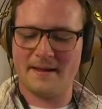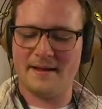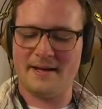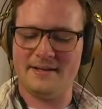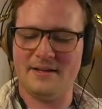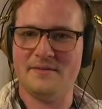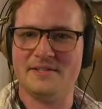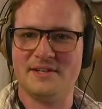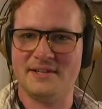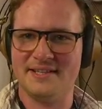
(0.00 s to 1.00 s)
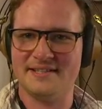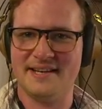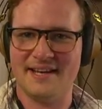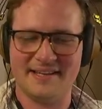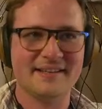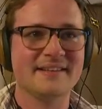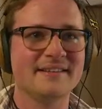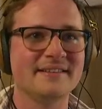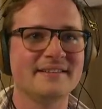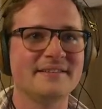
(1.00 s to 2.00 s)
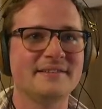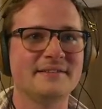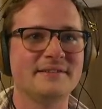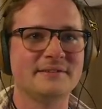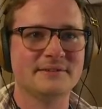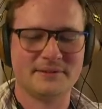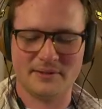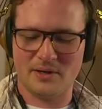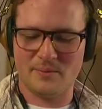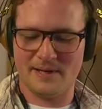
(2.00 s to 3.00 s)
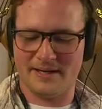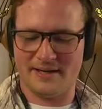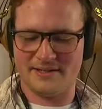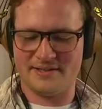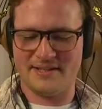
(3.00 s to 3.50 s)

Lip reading: I love a chunky snake. Oh my gosh, this